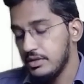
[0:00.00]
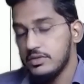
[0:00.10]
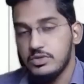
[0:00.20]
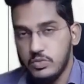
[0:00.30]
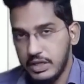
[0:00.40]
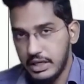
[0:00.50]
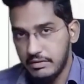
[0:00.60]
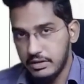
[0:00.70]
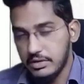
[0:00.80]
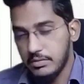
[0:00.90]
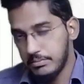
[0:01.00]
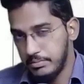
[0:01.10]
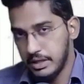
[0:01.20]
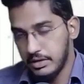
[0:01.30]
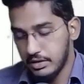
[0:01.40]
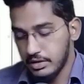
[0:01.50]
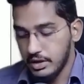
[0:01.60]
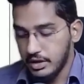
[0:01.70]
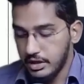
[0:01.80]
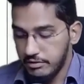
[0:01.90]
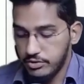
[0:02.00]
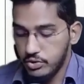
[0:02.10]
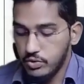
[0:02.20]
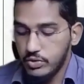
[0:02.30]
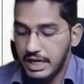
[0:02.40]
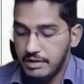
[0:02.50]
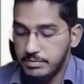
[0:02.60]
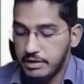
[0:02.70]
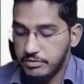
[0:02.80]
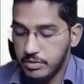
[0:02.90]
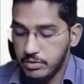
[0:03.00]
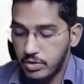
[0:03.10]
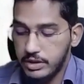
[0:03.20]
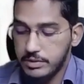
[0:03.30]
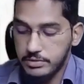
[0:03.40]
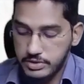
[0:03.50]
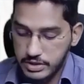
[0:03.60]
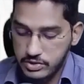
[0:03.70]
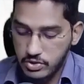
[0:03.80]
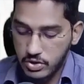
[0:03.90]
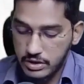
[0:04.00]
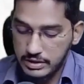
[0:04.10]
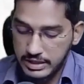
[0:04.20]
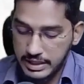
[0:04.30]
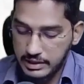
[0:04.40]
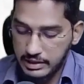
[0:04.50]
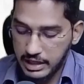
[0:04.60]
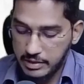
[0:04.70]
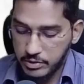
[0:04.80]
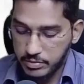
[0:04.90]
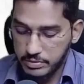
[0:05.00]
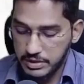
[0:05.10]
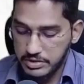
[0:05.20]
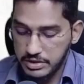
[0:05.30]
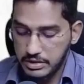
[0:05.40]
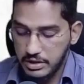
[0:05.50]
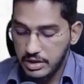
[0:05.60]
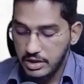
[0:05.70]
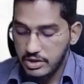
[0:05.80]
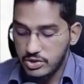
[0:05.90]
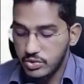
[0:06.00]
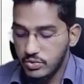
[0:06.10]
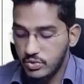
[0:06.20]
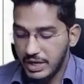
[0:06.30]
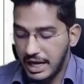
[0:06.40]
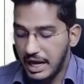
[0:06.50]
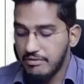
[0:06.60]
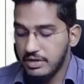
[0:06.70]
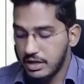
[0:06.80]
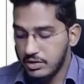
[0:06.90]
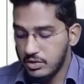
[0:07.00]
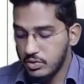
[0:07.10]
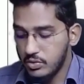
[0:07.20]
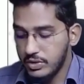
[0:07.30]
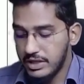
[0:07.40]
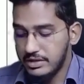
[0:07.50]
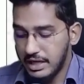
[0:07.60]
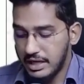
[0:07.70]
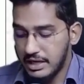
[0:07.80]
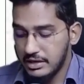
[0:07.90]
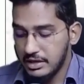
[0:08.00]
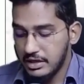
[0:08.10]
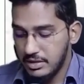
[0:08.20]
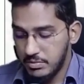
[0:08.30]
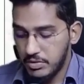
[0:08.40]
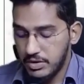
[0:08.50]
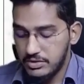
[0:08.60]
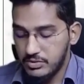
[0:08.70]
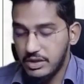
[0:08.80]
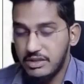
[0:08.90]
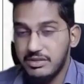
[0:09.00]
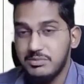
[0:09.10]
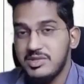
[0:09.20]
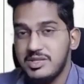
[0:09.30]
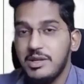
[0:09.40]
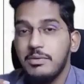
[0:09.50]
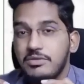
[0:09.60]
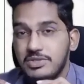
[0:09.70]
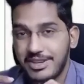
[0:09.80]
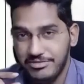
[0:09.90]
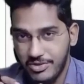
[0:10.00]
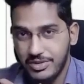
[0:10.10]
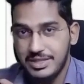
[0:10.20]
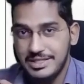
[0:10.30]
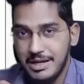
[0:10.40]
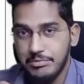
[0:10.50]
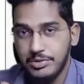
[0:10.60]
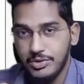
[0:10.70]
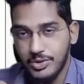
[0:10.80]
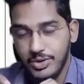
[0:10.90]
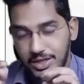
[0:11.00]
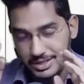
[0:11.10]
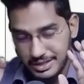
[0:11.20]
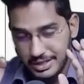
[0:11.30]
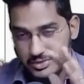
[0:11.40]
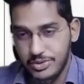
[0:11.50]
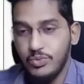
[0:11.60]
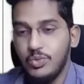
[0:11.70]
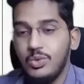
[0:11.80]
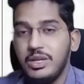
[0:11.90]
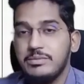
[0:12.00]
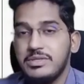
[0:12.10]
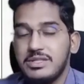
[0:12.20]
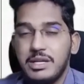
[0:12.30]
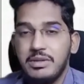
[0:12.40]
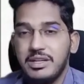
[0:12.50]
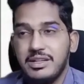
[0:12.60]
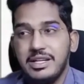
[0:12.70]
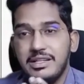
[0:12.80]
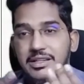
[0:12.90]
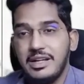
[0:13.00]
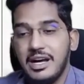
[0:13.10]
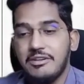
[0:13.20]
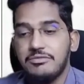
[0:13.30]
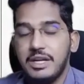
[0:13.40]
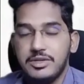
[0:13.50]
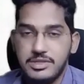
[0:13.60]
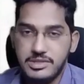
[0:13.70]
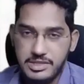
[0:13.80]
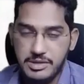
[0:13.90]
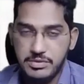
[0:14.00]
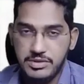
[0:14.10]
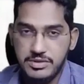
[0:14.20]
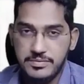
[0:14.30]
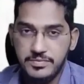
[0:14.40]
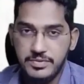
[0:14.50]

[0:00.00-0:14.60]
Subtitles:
This is what I have done. But if you would have performed audit procedures on the entire population, you would have concluded that, boss, whatever misstatement which I found in the sample, no, that is the only misstatement in the entire financial statements.